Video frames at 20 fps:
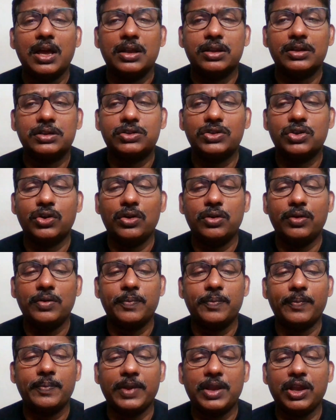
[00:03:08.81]
So
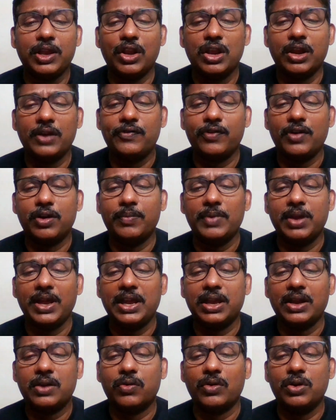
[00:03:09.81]
Euler formula
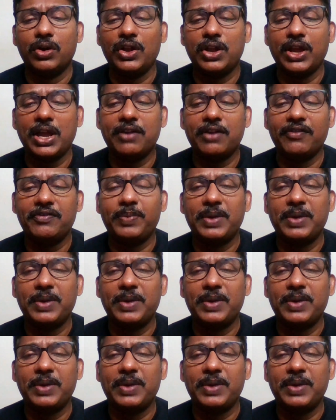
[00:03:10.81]
equal to F